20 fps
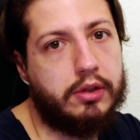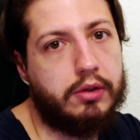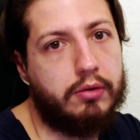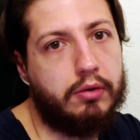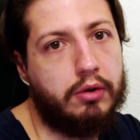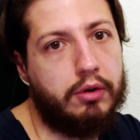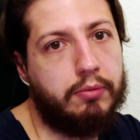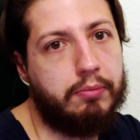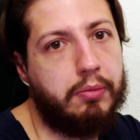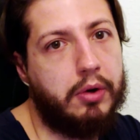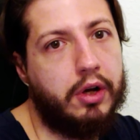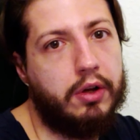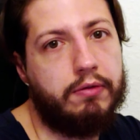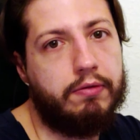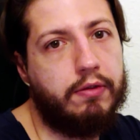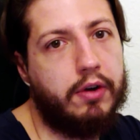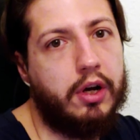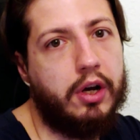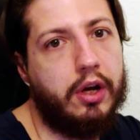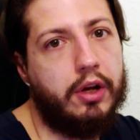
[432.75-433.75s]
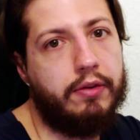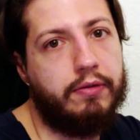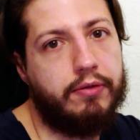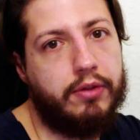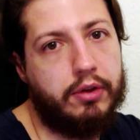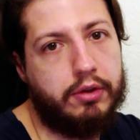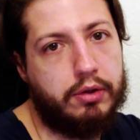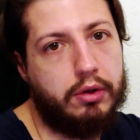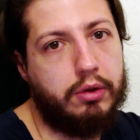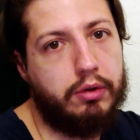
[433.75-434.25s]
or by Vive,
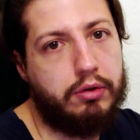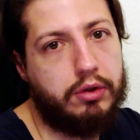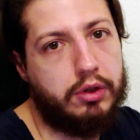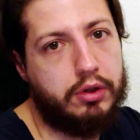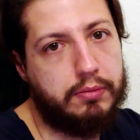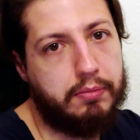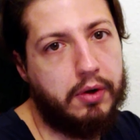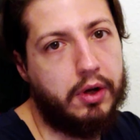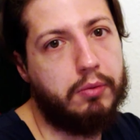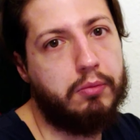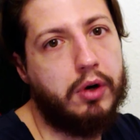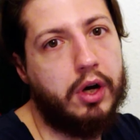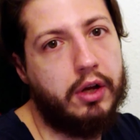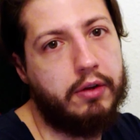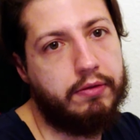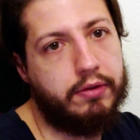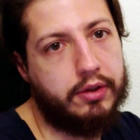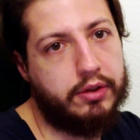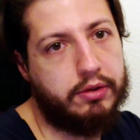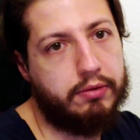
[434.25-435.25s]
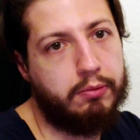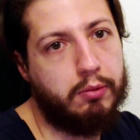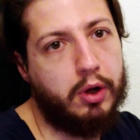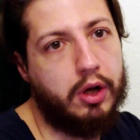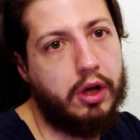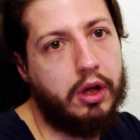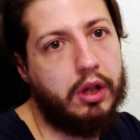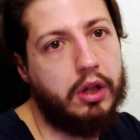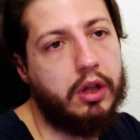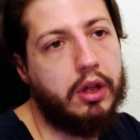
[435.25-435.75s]
the solutions by Vive as
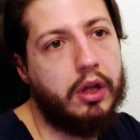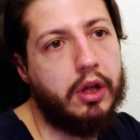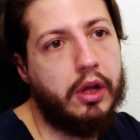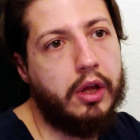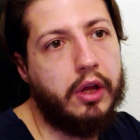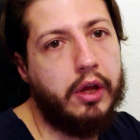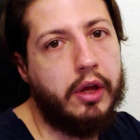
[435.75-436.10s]
well.